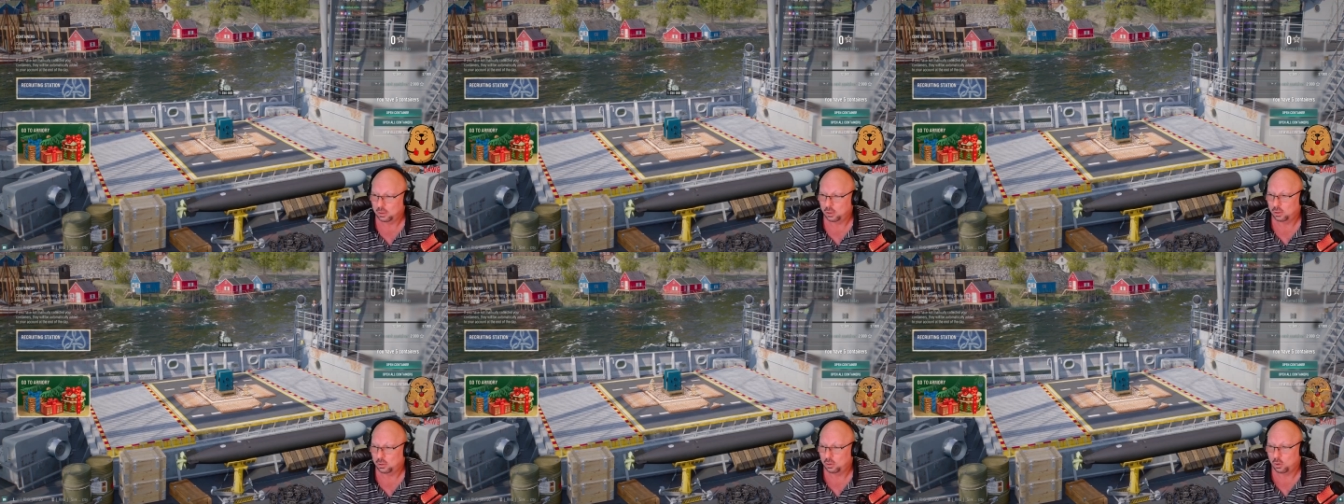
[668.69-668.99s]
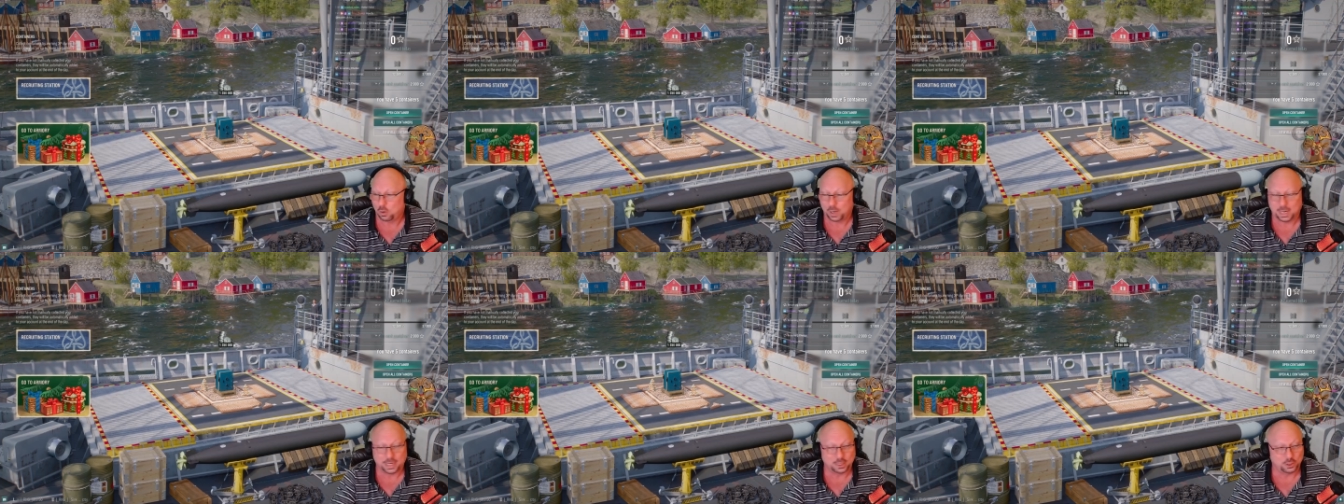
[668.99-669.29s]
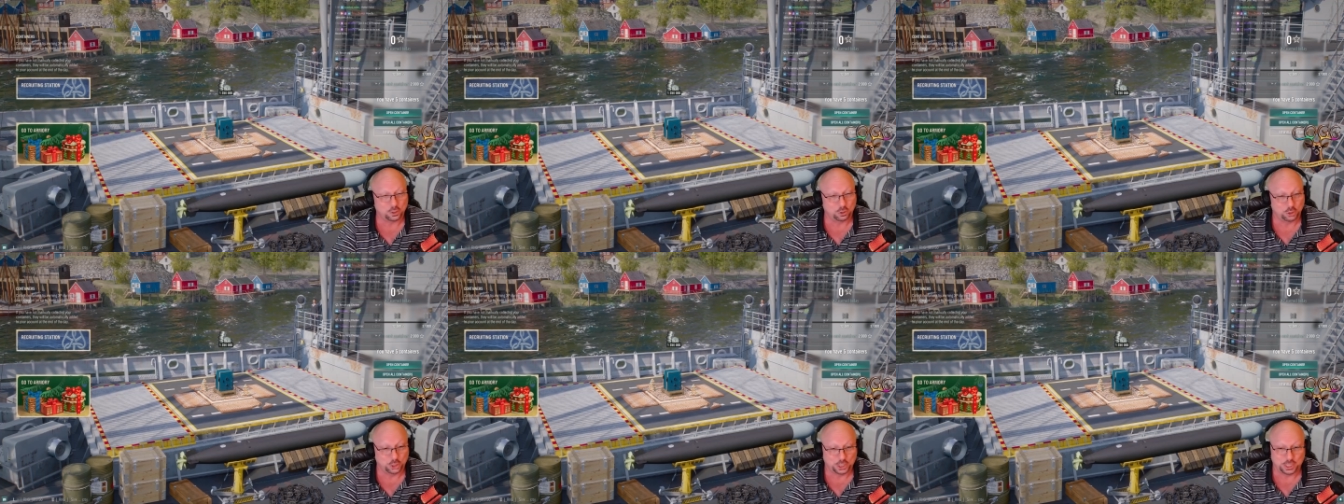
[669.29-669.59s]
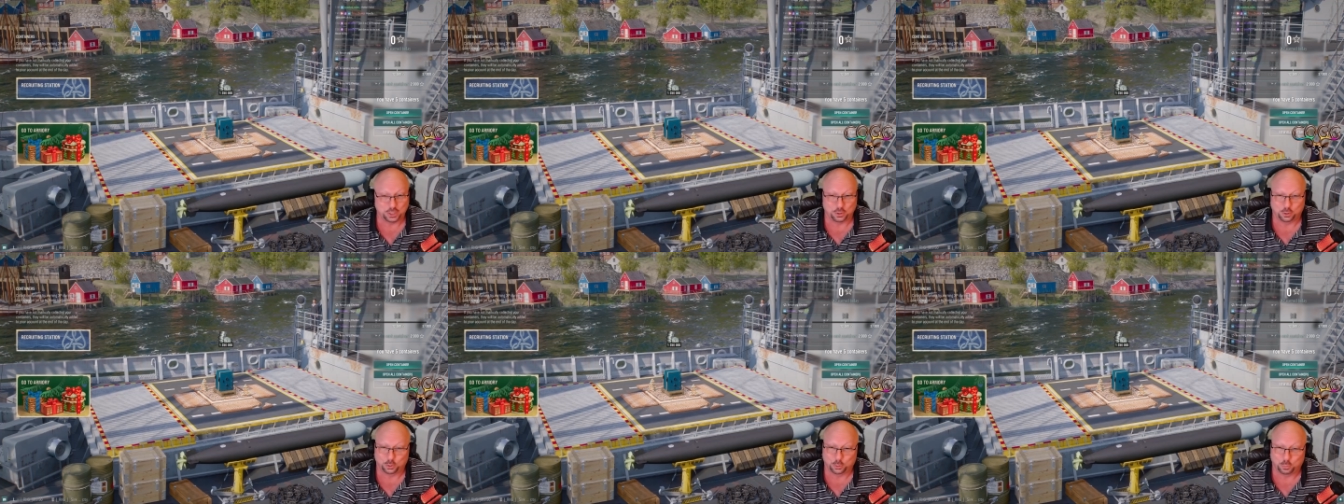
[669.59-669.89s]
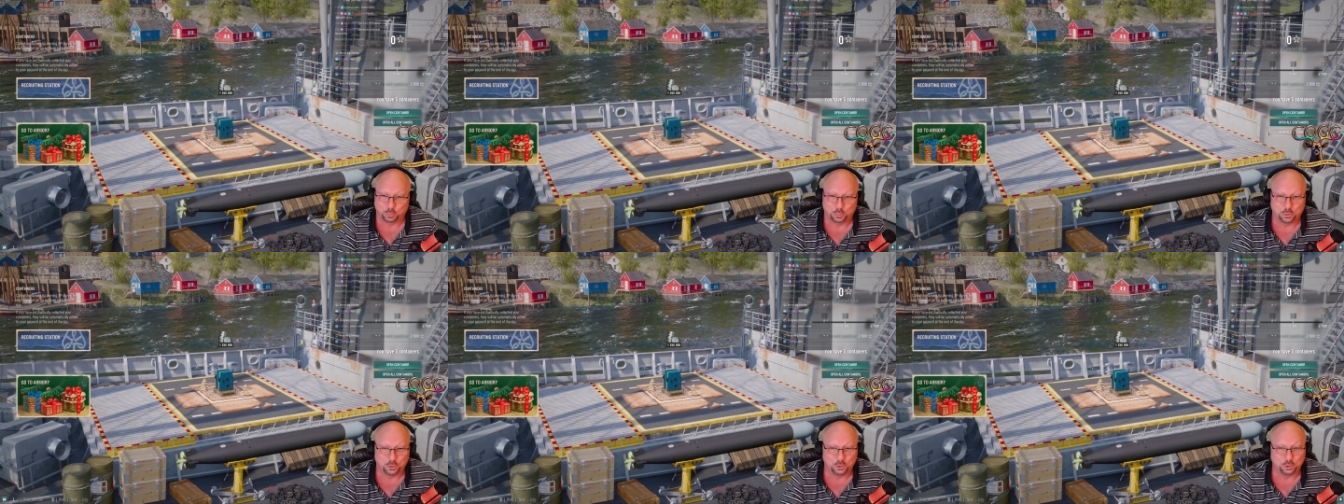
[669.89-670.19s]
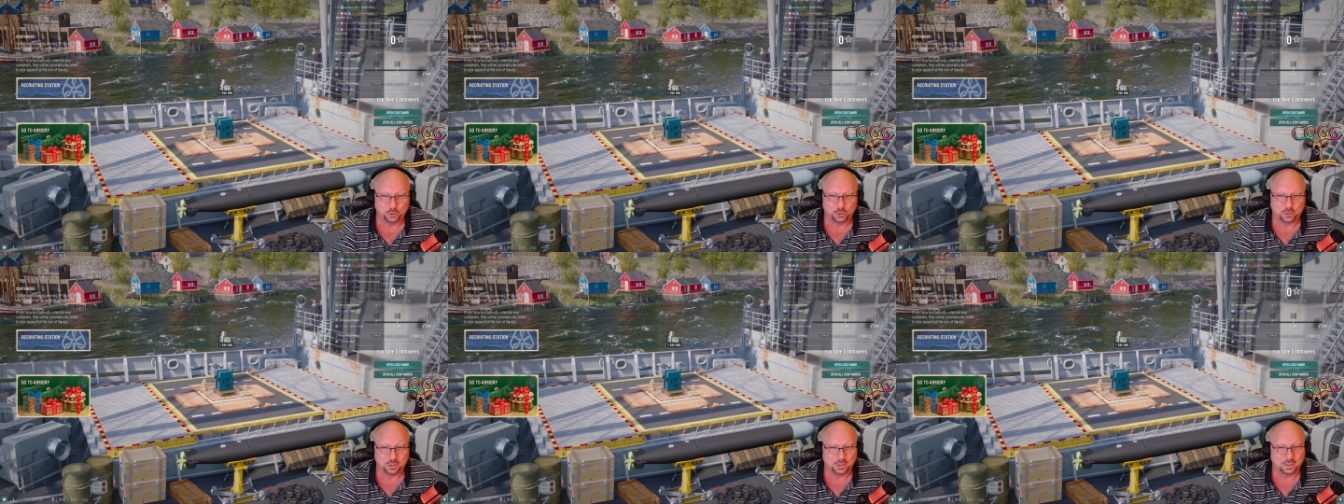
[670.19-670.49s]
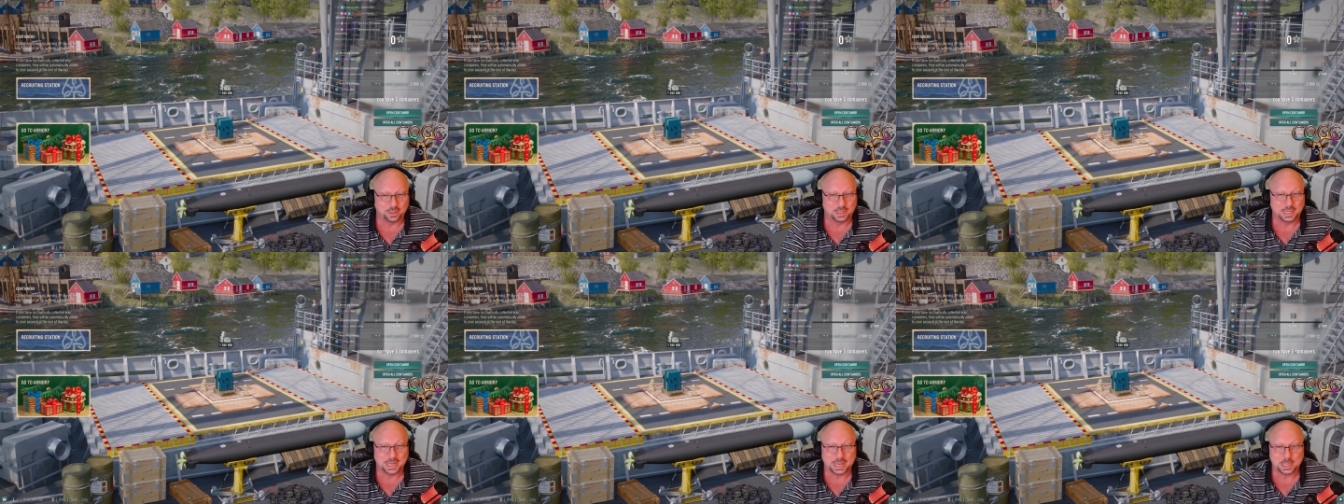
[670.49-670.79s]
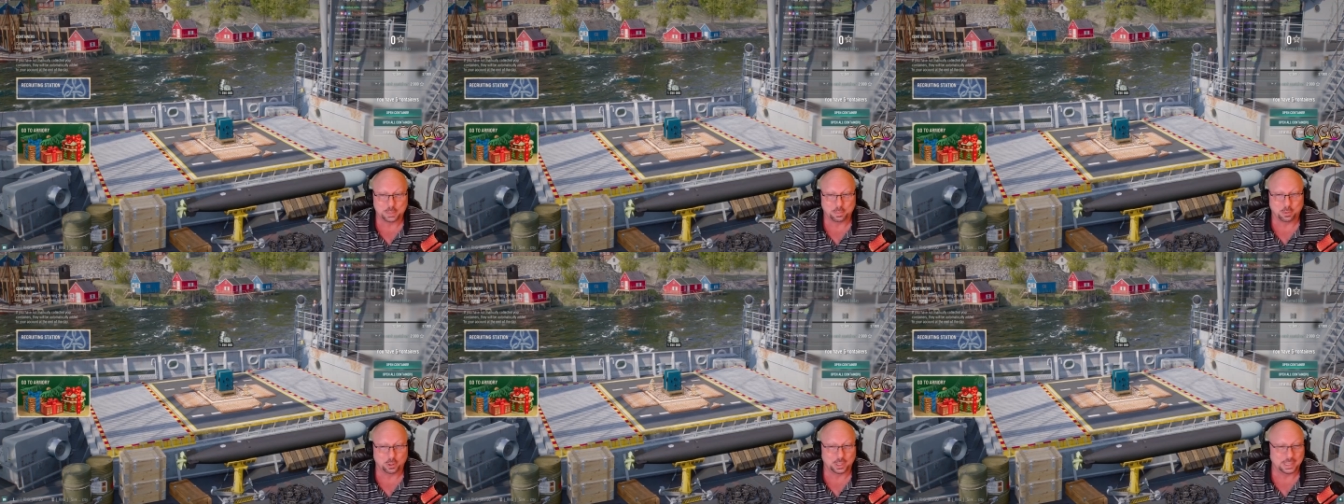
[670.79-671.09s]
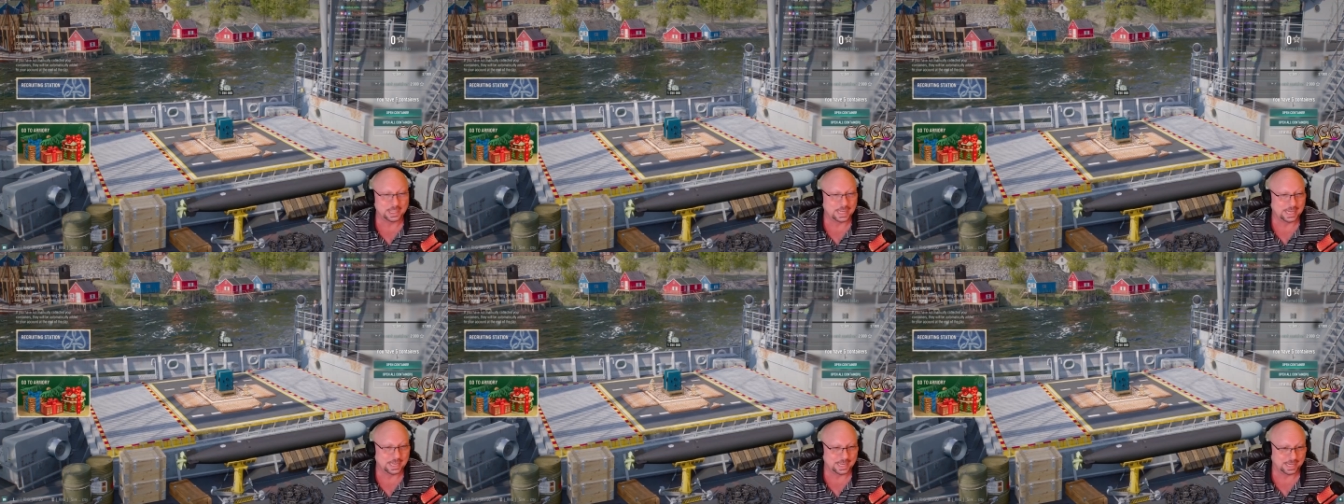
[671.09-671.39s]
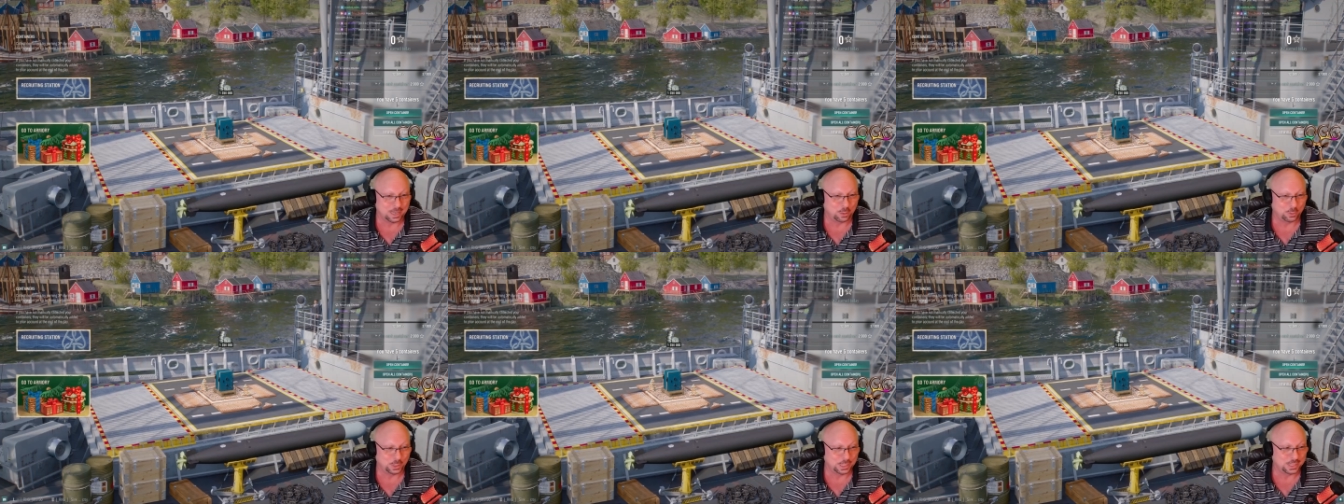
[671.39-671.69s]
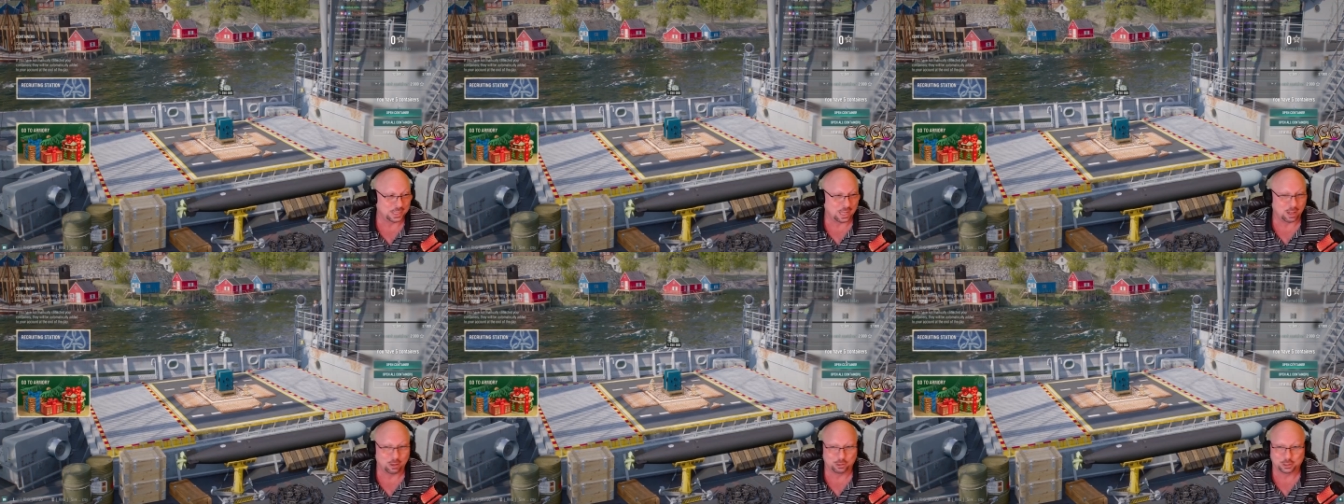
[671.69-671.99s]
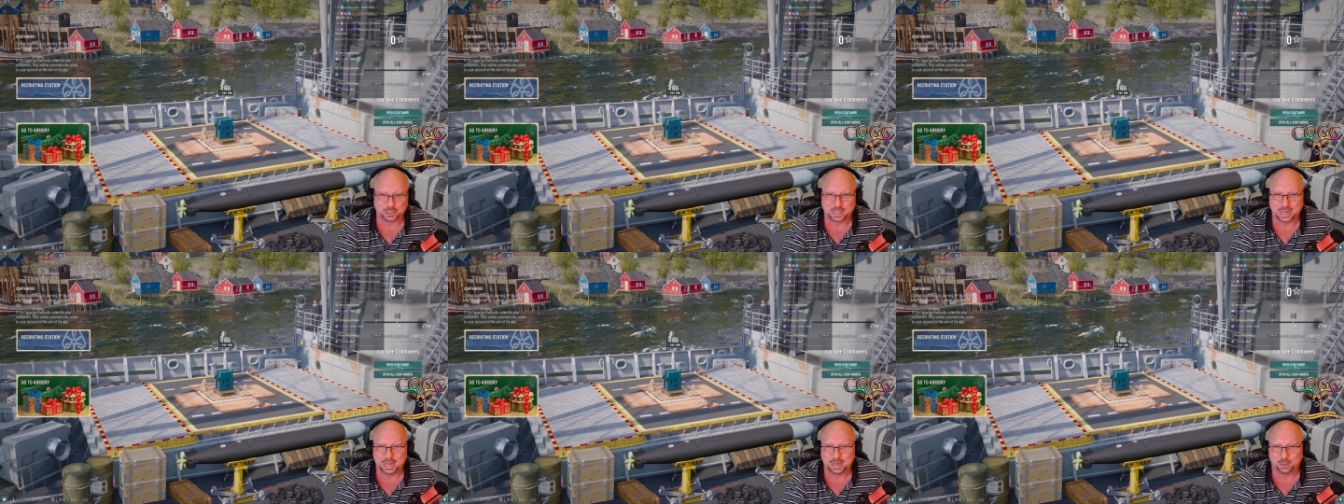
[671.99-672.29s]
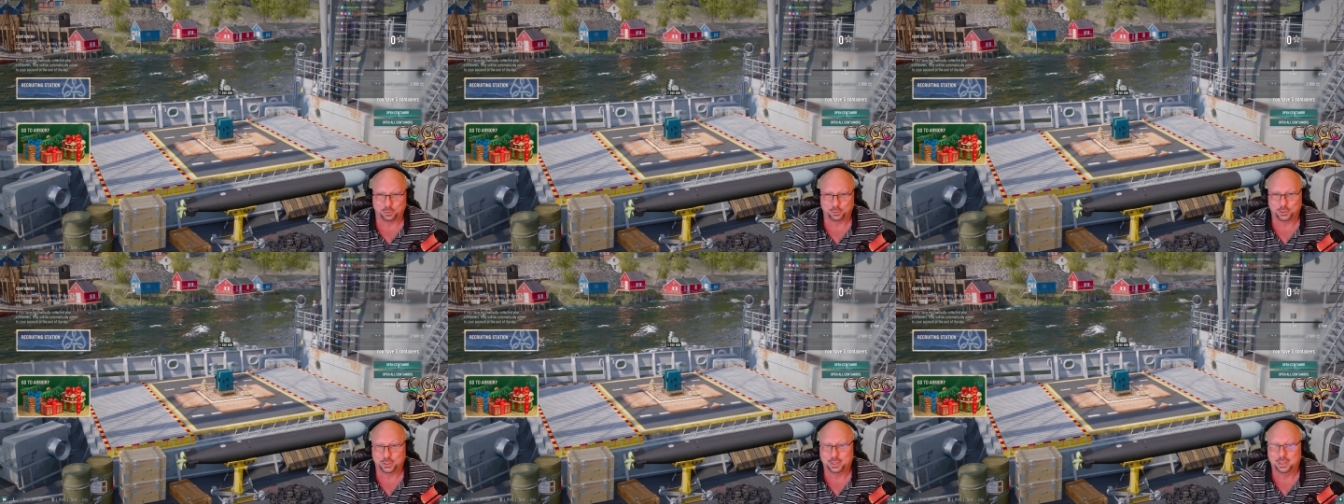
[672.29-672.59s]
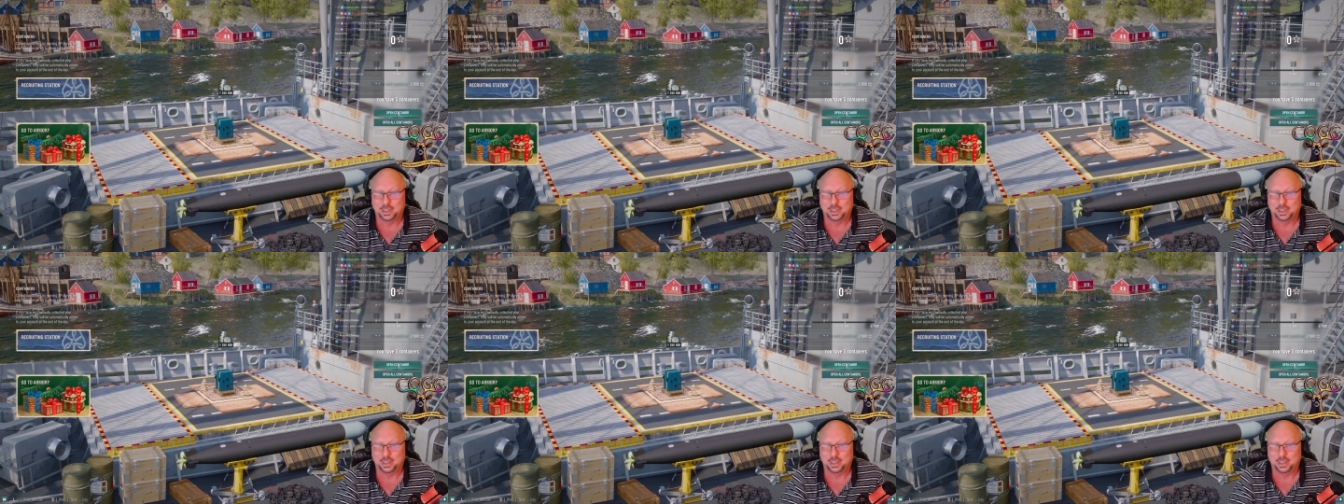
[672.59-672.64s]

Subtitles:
credits are still desperately needed on this alt count.